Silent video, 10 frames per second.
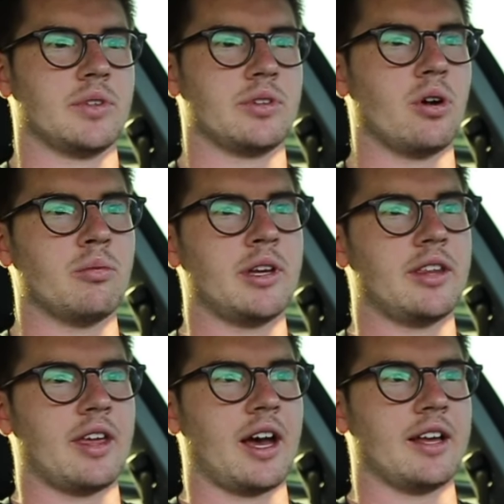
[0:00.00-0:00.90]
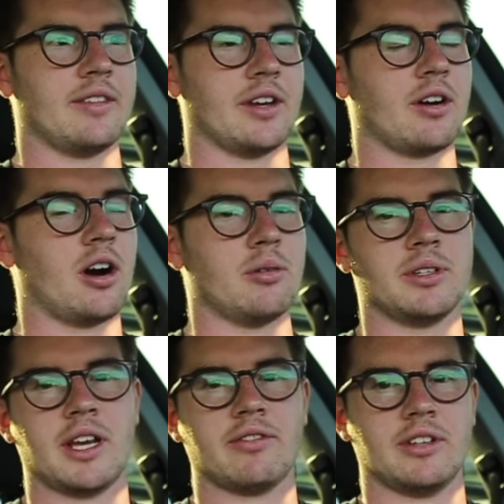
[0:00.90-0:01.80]
told me that the car
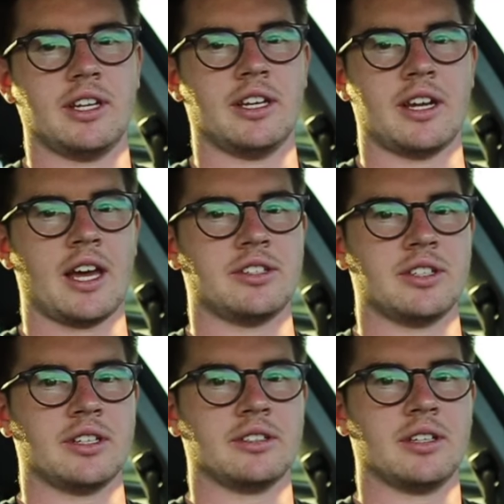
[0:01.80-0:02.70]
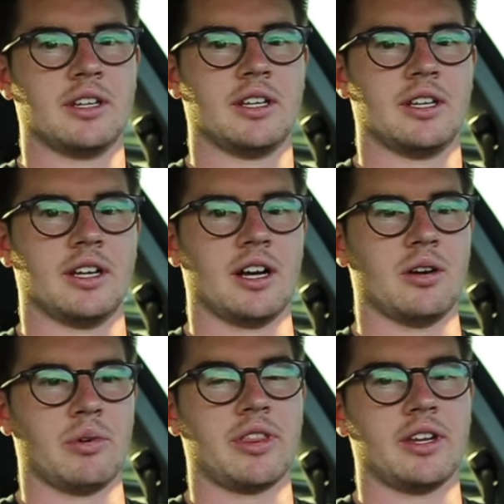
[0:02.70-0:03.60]
would definitely need an engine
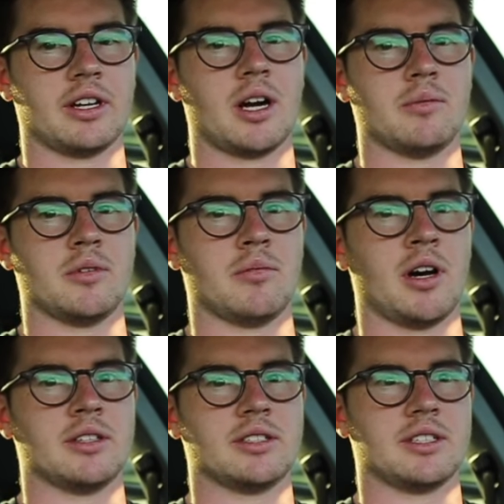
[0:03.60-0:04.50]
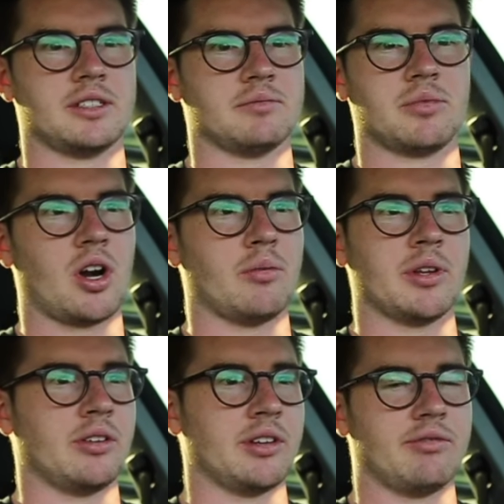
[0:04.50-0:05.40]
within a couple of months and
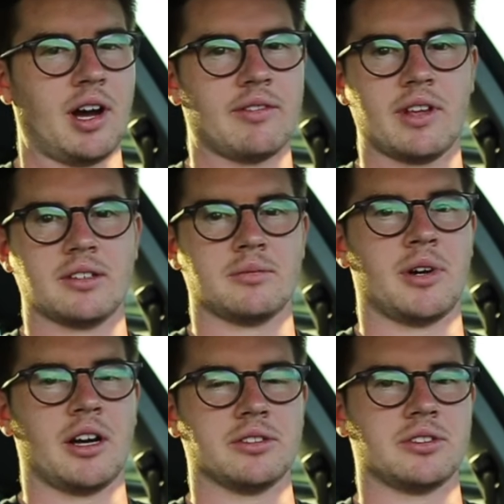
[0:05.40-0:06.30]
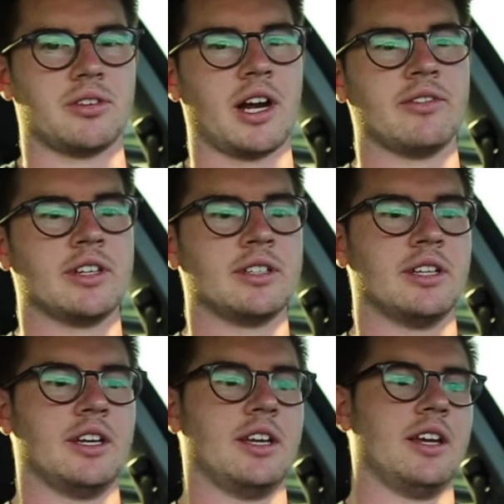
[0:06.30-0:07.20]
probably only 5,000 miles driving.
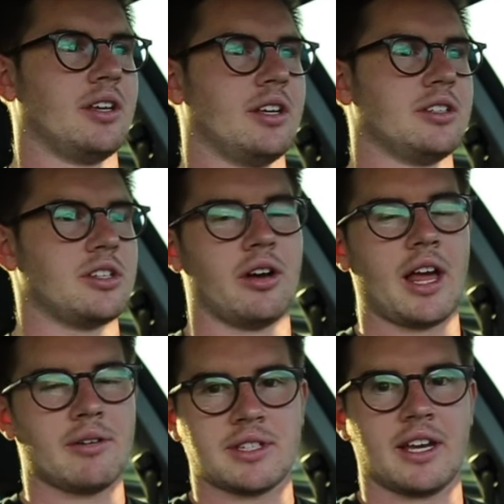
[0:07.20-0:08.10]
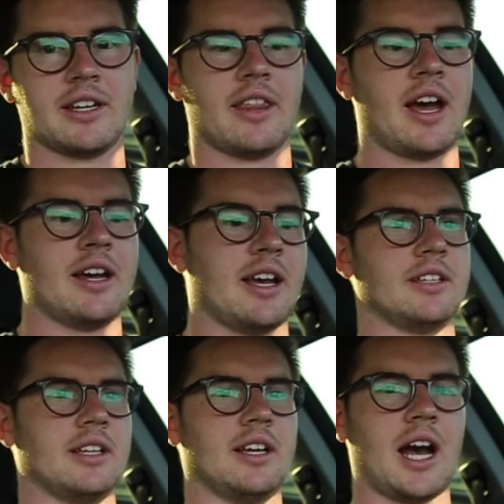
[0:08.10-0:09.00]
So that was the end of that.
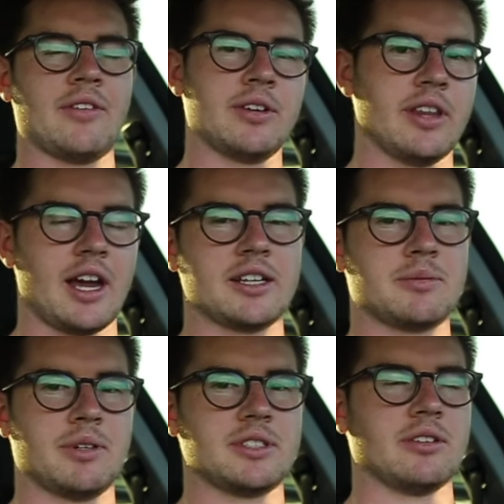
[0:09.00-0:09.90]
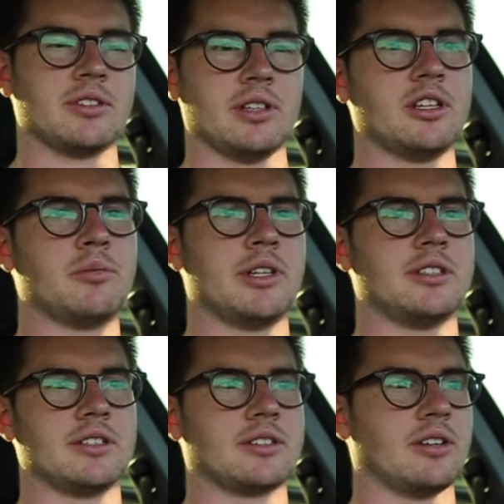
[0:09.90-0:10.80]
After that experience, I was a little
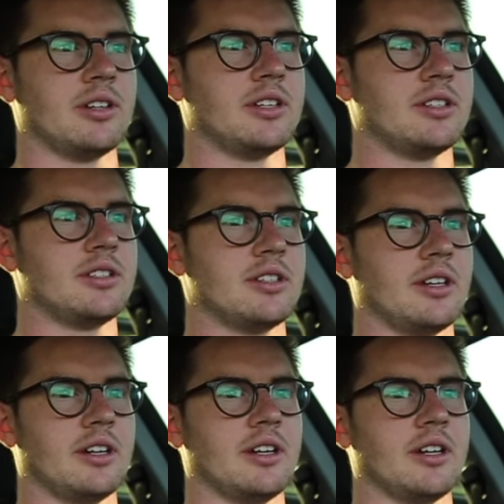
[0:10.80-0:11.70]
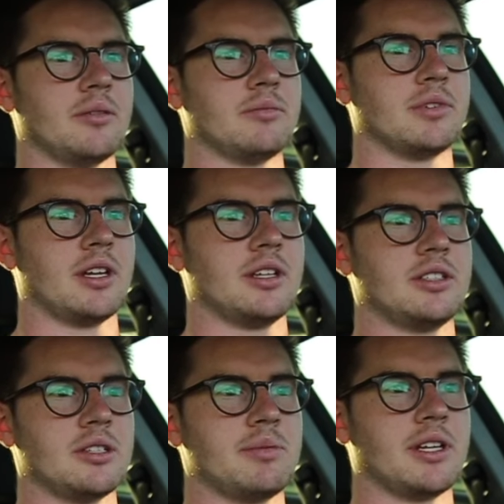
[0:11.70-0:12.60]
bit discouraged
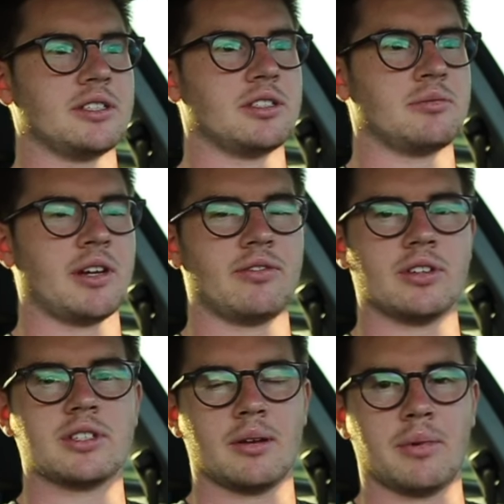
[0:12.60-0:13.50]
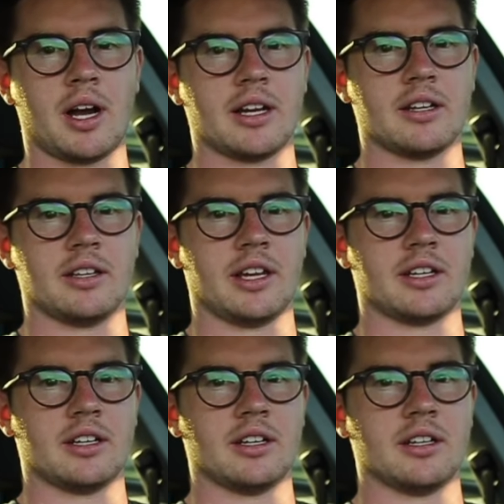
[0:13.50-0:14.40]
just because this is my first time buying
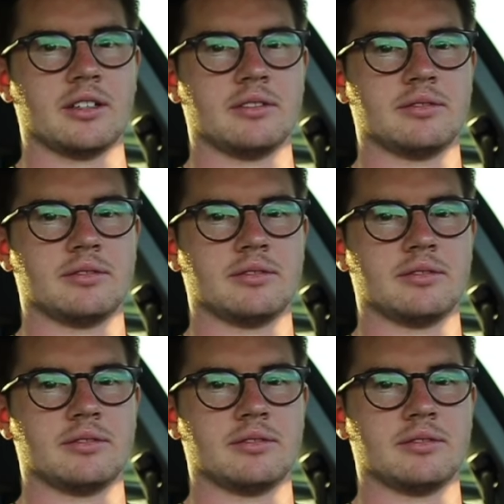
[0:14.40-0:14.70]
a